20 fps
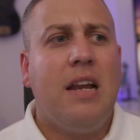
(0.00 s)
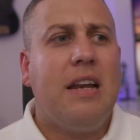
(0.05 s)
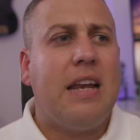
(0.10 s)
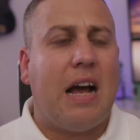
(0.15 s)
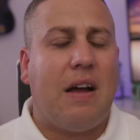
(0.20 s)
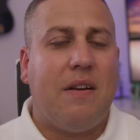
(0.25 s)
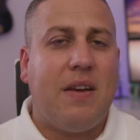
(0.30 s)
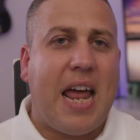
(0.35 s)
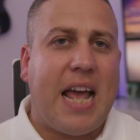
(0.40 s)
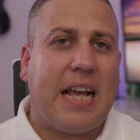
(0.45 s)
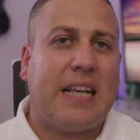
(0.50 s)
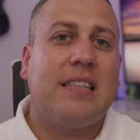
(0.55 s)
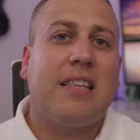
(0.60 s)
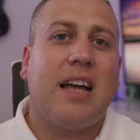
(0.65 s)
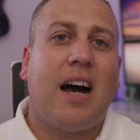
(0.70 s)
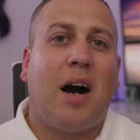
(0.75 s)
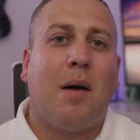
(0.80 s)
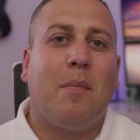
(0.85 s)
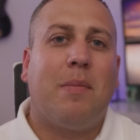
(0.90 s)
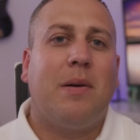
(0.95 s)
Now,
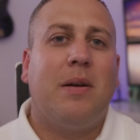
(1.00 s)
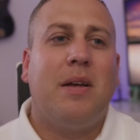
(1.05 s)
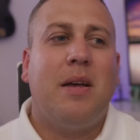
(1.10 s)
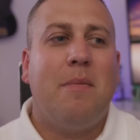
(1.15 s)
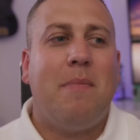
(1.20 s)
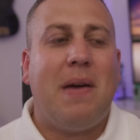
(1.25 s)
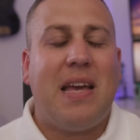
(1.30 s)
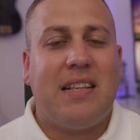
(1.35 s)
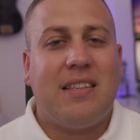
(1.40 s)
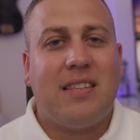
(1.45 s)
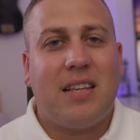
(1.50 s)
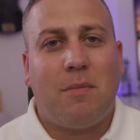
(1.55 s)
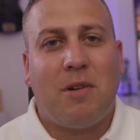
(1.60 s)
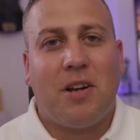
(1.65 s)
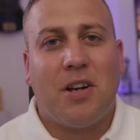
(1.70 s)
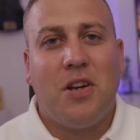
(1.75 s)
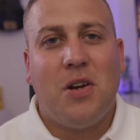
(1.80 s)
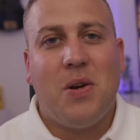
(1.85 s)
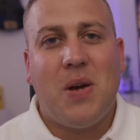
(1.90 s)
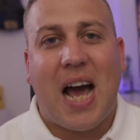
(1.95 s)
next up, being
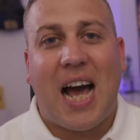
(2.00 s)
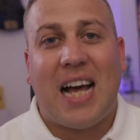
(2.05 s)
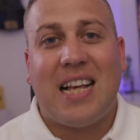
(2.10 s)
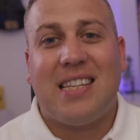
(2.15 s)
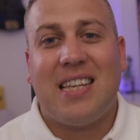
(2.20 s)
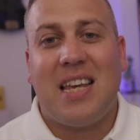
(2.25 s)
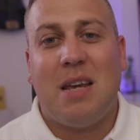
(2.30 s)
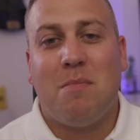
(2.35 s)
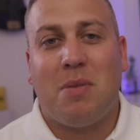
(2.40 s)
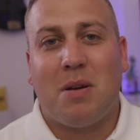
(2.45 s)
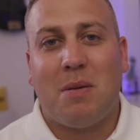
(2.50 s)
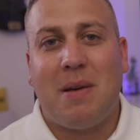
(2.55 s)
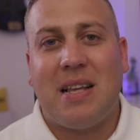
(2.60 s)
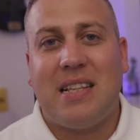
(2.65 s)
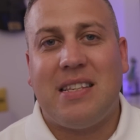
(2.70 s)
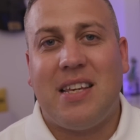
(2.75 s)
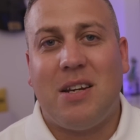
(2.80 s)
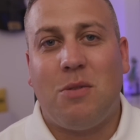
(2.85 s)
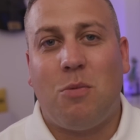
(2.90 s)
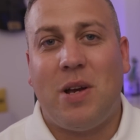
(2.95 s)
someone who has
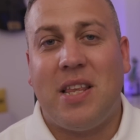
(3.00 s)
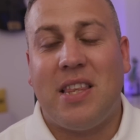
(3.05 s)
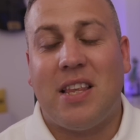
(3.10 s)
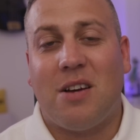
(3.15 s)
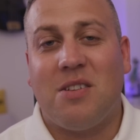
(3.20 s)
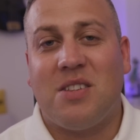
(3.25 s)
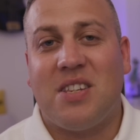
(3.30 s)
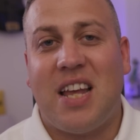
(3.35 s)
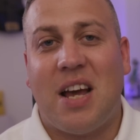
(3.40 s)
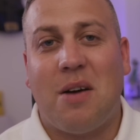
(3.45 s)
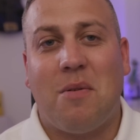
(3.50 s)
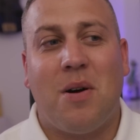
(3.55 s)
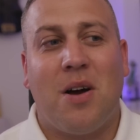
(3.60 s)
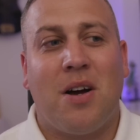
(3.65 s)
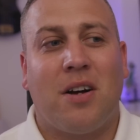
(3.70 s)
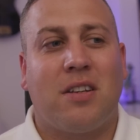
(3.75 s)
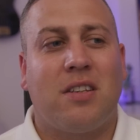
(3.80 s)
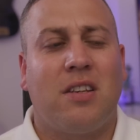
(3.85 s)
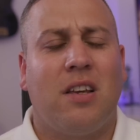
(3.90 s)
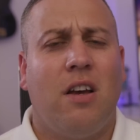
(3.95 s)
implemented Windows
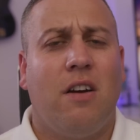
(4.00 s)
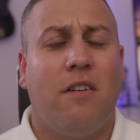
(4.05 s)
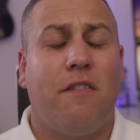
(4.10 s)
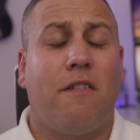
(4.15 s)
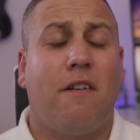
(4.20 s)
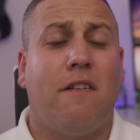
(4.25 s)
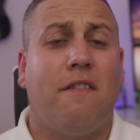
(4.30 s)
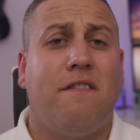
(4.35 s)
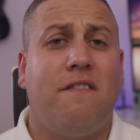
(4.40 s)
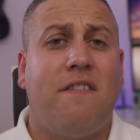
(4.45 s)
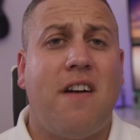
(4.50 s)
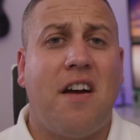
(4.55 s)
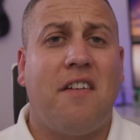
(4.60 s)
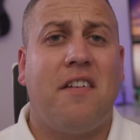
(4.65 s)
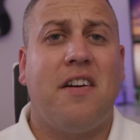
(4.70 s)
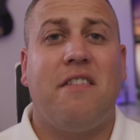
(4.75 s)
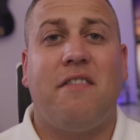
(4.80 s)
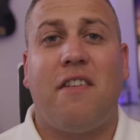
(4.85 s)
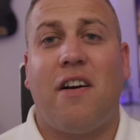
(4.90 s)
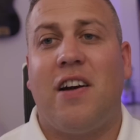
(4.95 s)
networks for a
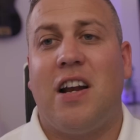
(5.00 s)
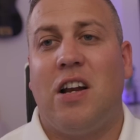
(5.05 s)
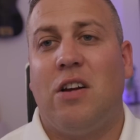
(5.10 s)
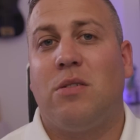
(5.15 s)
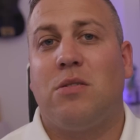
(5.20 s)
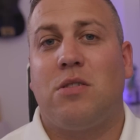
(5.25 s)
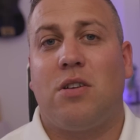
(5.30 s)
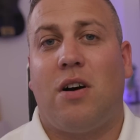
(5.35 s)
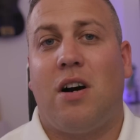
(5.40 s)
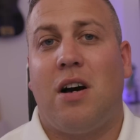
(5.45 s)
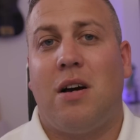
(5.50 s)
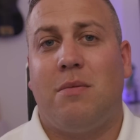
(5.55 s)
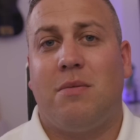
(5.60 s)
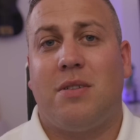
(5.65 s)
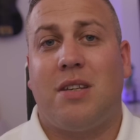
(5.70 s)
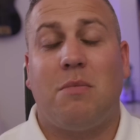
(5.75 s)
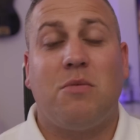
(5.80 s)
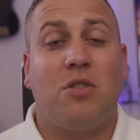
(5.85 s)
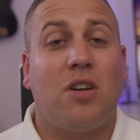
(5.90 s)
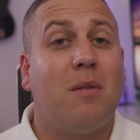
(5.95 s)
very, very long time,
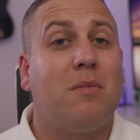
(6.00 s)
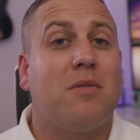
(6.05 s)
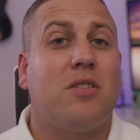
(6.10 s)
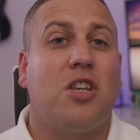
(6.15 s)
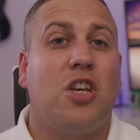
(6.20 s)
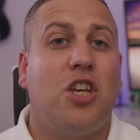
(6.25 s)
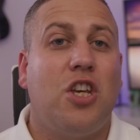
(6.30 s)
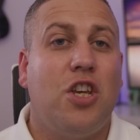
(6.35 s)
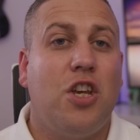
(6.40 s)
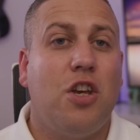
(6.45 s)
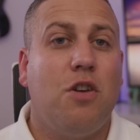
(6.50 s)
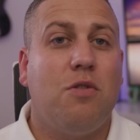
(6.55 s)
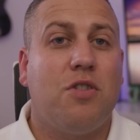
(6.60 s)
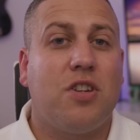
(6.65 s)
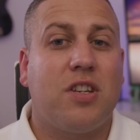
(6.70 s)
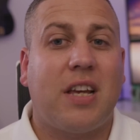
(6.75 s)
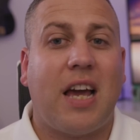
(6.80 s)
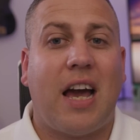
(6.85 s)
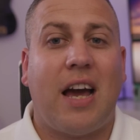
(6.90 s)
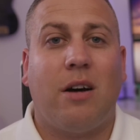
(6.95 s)
sometimes to
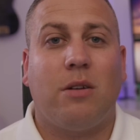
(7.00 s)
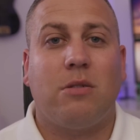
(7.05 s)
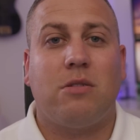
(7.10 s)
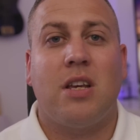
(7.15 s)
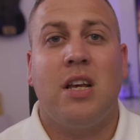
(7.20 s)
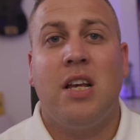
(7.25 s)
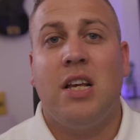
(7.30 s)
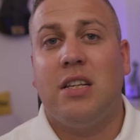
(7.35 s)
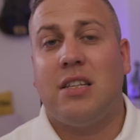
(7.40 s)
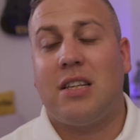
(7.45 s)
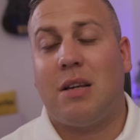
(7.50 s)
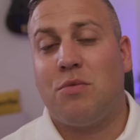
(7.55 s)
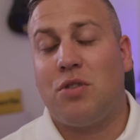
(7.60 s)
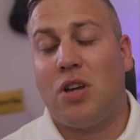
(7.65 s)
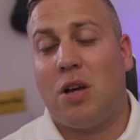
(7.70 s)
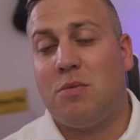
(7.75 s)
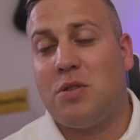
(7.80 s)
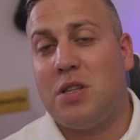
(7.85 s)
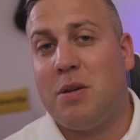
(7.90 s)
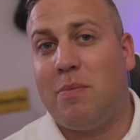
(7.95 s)
huge scales,
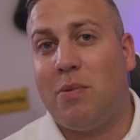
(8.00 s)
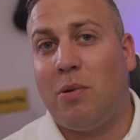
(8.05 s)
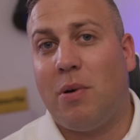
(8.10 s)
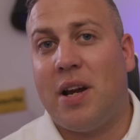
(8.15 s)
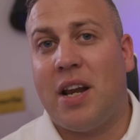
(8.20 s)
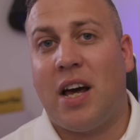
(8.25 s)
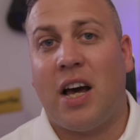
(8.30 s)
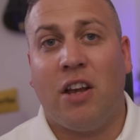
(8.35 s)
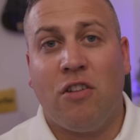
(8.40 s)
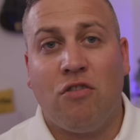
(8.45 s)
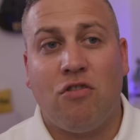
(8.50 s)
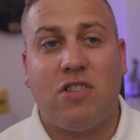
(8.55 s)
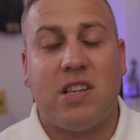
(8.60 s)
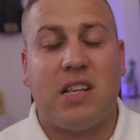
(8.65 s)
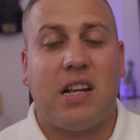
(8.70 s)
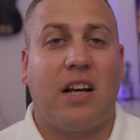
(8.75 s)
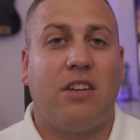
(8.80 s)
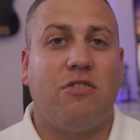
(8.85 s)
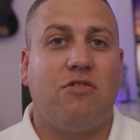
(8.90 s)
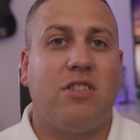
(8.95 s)
sometimes deploying hundreds
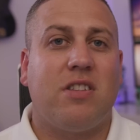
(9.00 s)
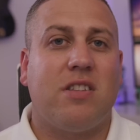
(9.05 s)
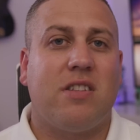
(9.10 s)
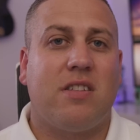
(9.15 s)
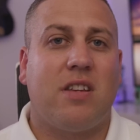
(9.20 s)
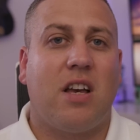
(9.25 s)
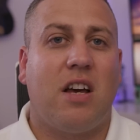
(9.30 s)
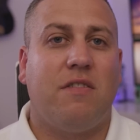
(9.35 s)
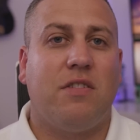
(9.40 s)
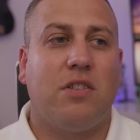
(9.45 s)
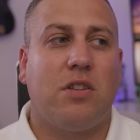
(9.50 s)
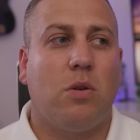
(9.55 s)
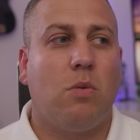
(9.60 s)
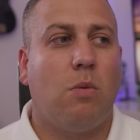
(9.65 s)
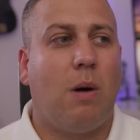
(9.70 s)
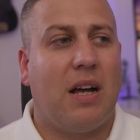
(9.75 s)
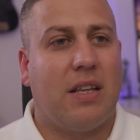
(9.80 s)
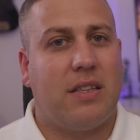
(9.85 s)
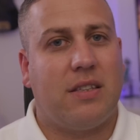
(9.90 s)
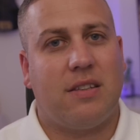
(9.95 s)
and hundreds of servers at
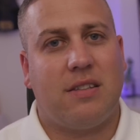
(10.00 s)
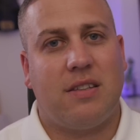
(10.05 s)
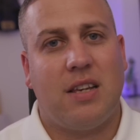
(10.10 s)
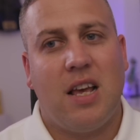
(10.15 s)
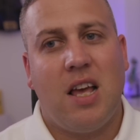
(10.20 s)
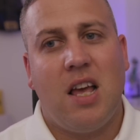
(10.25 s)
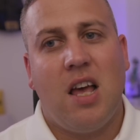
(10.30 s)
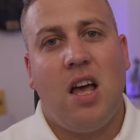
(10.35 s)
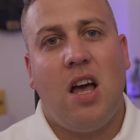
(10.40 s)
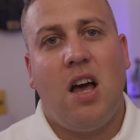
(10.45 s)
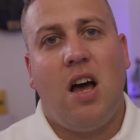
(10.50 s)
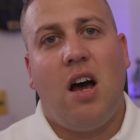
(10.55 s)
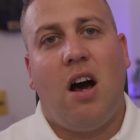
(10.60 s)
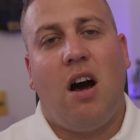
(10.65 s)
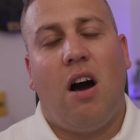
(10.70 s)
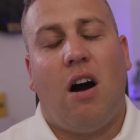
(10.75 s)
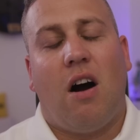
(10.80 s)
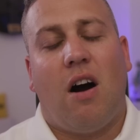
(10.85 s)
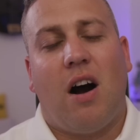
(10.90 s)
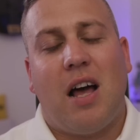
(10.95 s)
once,
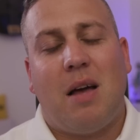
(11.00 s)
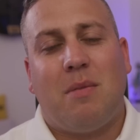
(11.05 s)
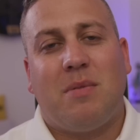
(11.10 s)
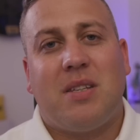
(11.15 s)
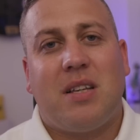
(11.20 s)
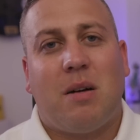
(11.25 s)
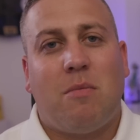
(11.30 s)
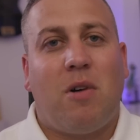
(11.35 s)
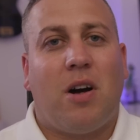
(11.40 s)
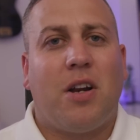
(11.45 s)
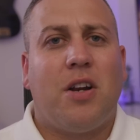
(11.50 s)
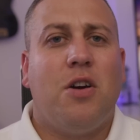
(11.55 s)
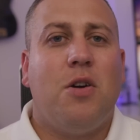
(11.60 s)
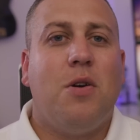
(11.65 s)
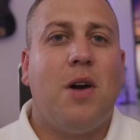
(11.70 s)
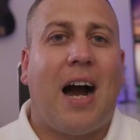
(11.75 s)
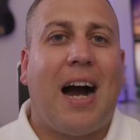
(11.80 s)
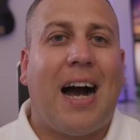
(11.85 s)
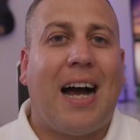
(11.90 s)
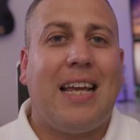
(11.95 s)
I am someone
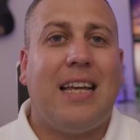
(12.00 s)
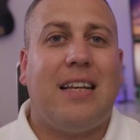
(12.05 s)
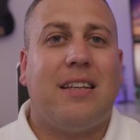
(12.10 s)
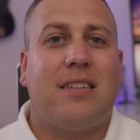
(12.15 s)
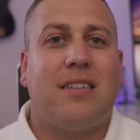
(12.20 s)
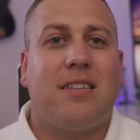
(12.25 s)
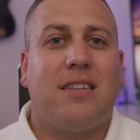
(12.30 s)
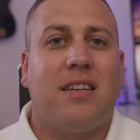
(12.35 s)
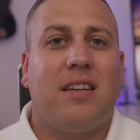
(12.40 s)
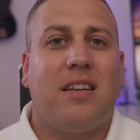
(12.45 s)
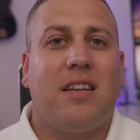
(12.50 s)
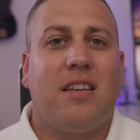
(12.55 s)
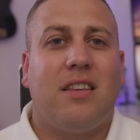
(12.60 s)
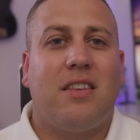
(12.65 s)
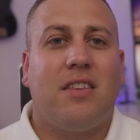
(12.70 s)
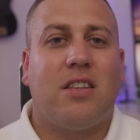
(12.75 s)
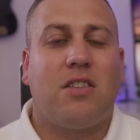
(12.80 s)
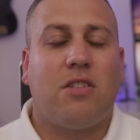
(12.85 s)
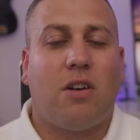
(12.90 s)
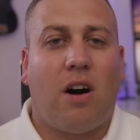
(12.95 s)
who hates
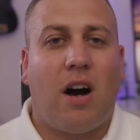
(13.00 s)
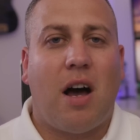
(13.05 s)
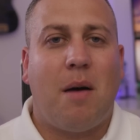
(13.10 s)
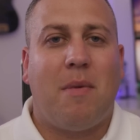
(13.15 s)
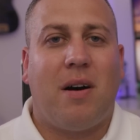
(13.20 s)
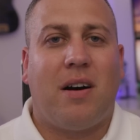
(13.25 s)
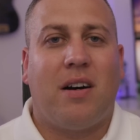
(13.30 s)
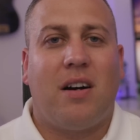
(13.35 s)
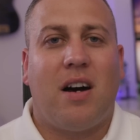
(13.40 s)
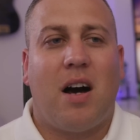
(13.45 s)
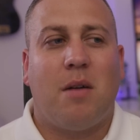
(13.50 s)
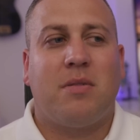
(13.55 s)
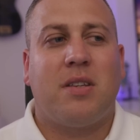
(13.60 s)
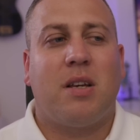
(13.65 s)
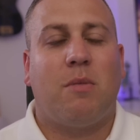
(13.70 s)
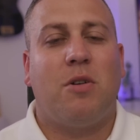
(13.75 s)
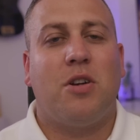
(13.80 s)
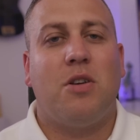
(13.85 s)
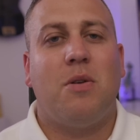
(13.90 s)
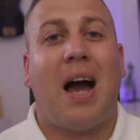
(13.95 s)
the timer. I'm
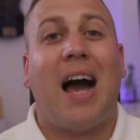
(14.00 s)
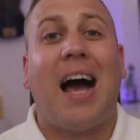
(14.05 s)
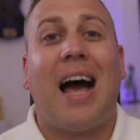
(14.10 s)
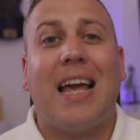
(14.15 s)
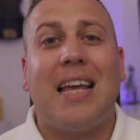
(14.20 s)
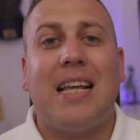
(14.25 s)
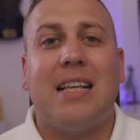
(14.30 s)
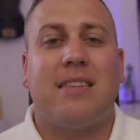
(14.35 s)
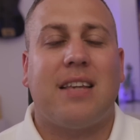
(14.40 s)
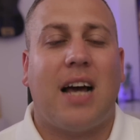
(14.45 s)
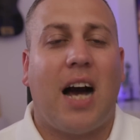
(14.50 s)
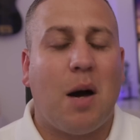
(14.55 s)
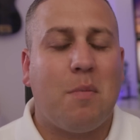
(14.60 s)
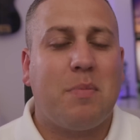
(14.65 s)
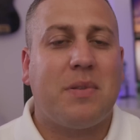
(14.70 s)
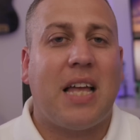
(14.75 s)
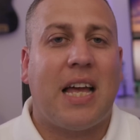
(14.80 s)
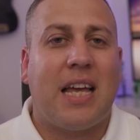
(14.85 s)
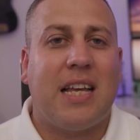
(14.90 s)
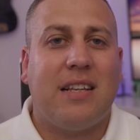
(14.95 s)
someone who hates
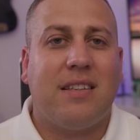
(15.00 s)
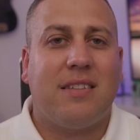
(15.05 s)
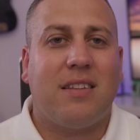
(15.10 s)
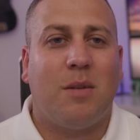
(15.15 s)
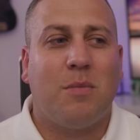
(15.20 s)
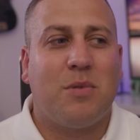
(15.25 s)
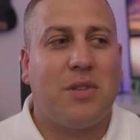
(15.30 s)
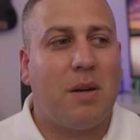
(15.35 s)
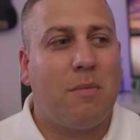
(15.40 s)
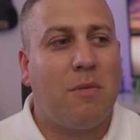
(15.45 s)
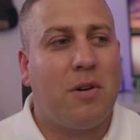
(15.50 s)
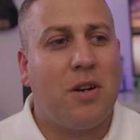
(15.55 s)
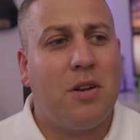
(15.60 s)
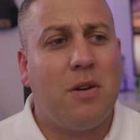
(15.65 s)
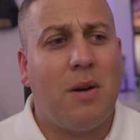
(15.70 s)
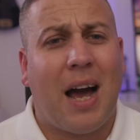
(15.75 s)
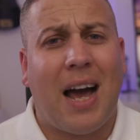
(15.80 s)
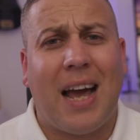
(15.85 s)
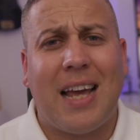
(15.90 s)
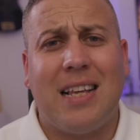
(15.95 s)
updates. I'm someone
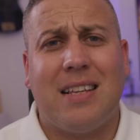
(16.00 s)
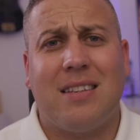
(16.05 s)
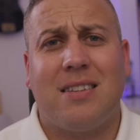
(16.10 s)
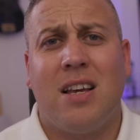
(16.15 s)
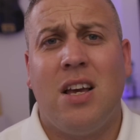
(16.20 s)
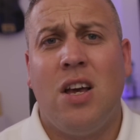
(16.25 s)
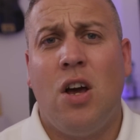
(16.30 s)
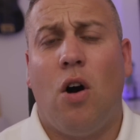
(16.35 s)
who hates